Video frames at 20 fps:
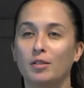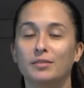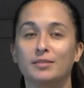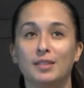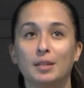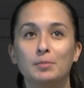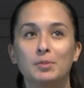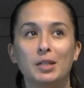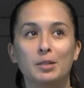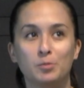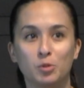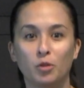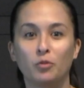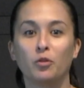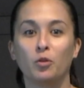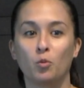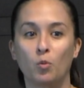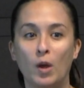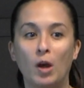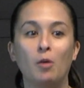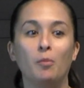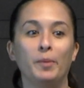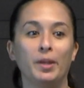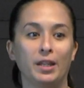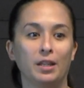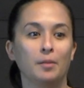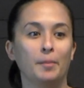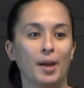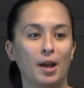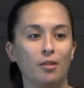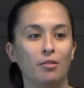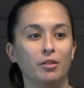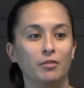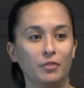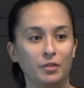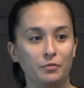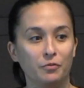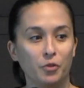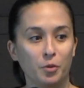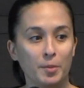sometimes overwhelming amount
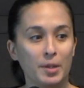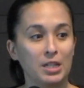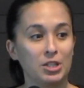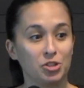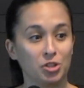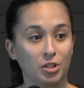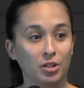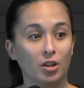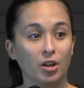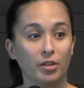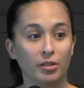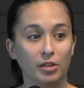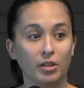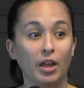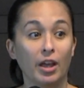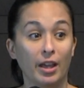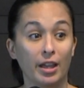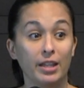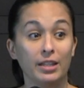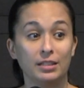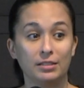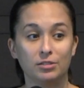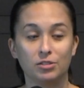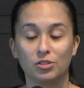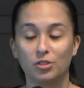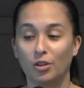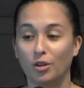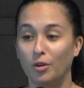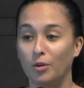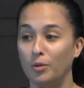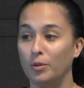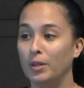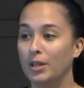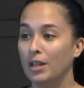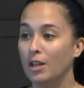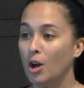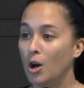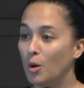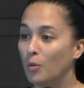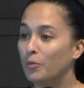of information online. So
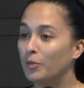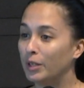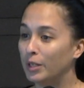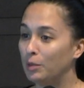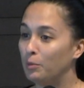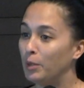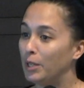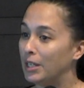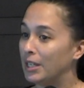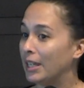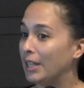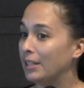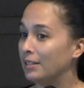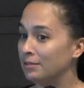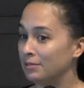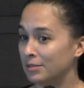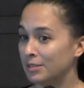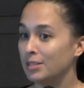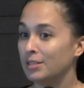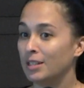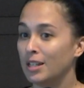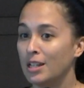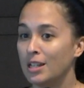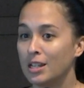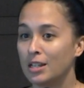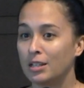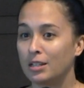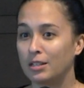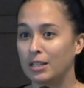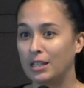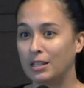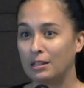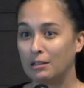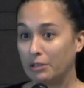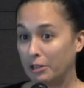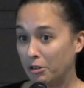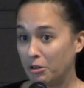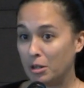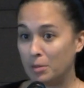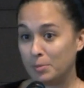hopefully we can
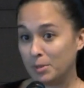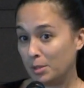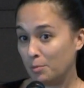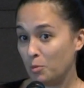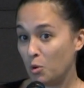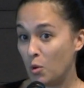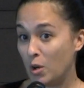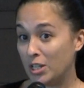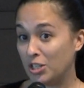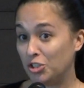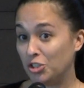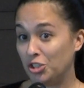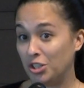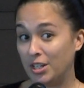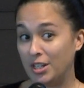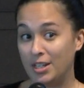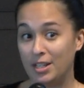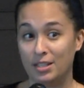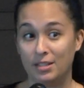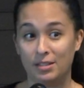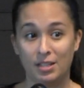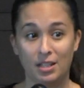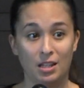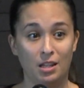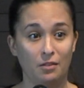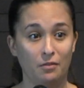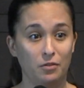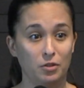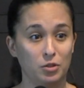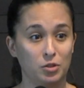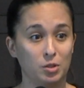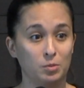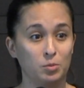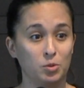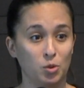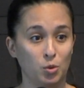clear up some questions and give you some